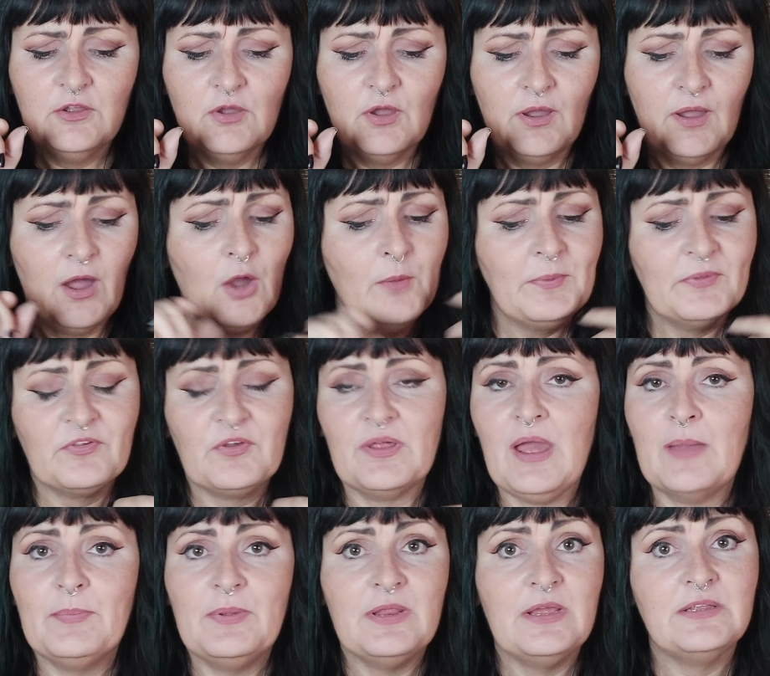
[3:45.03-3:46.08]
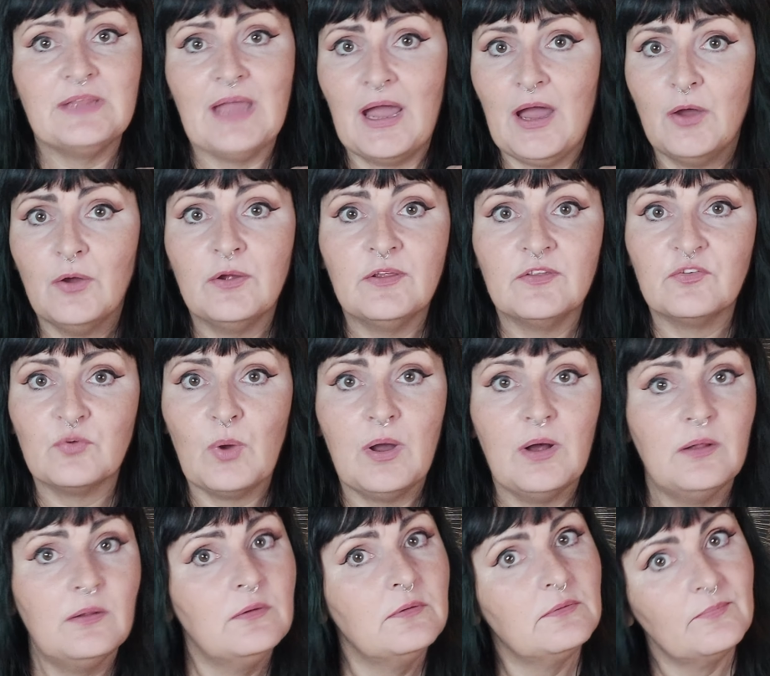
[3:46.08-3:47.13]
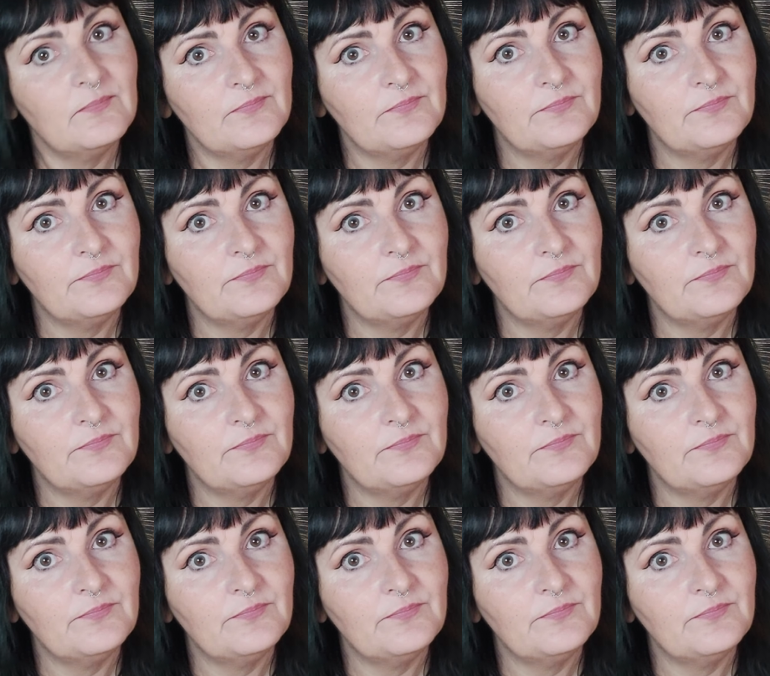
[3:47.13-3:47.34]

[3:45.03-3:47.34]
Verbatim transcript: I hope it's not happening now as well.